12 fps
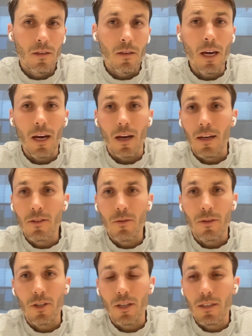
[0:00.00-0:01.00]
Yeah, as you
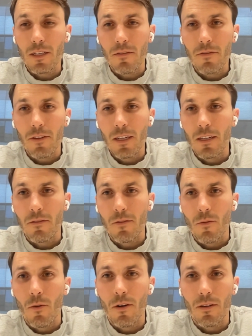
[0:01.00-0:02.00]
mentioned, it's definitely a
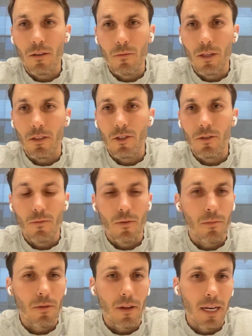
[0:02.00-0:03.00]
different world in which
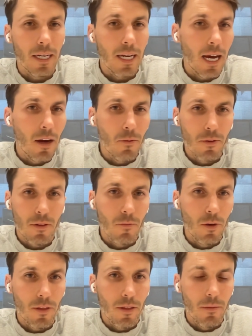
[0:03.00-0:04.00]
we're playing now with,
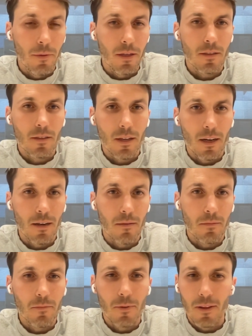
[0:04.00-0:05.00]
with limits.
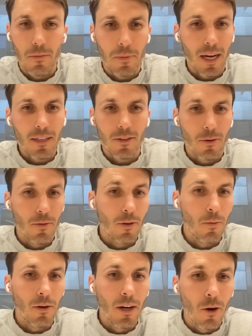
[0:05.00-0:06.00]
Um, but in the past, there,
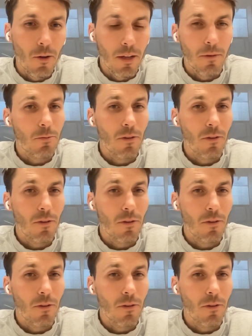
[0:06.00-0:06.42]
there were no limits.